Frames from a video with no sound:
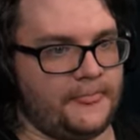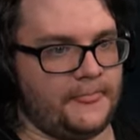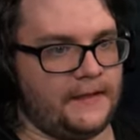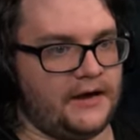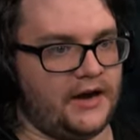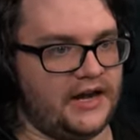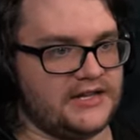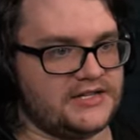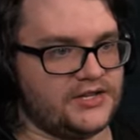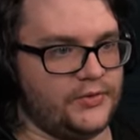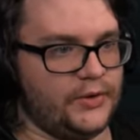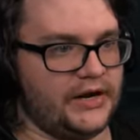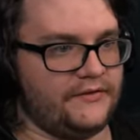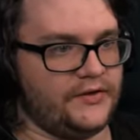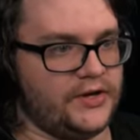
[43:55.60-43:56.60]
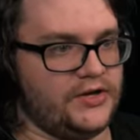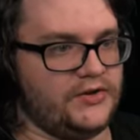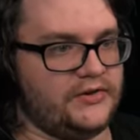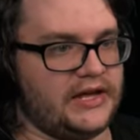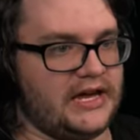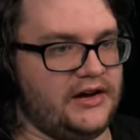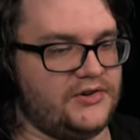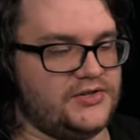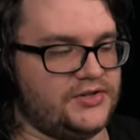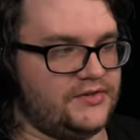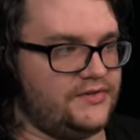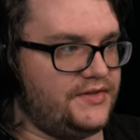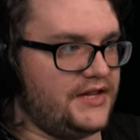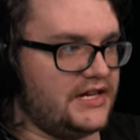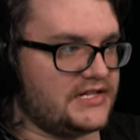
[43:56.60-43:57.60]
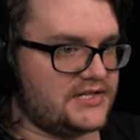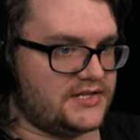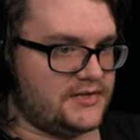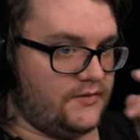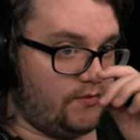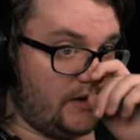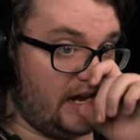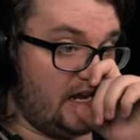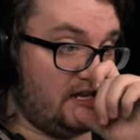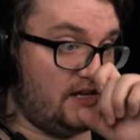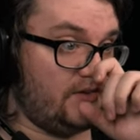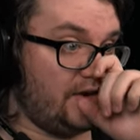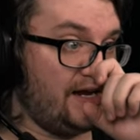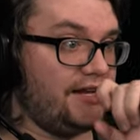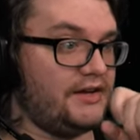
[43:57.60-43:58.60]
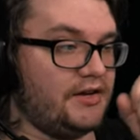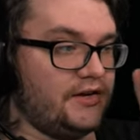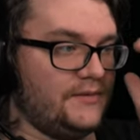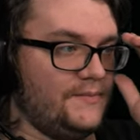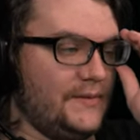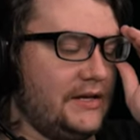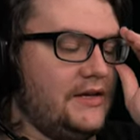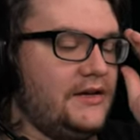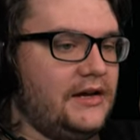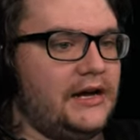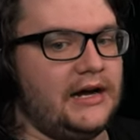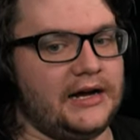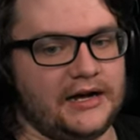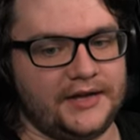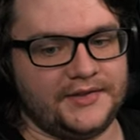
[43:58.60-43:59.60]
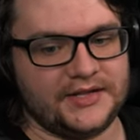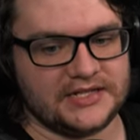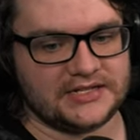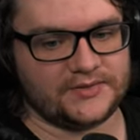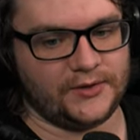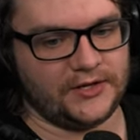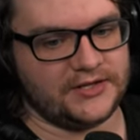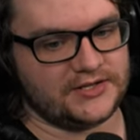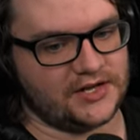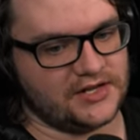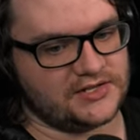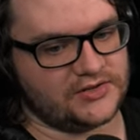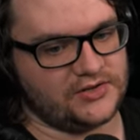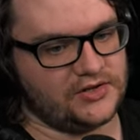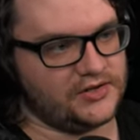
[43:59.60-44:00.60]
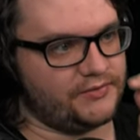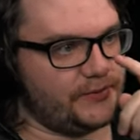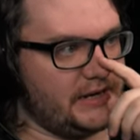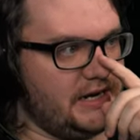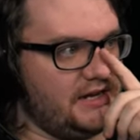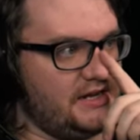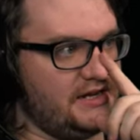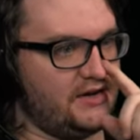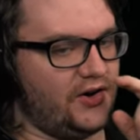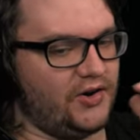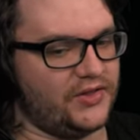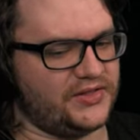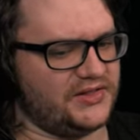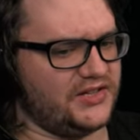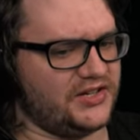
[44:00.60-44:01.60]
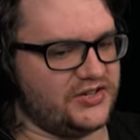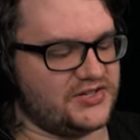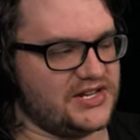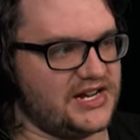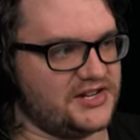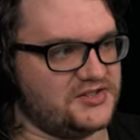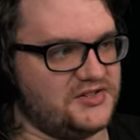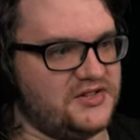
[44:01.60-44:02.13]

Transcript: All right, so whenever you encounter this Randy right here, uh, this one is also called Randy. All the lickers are actually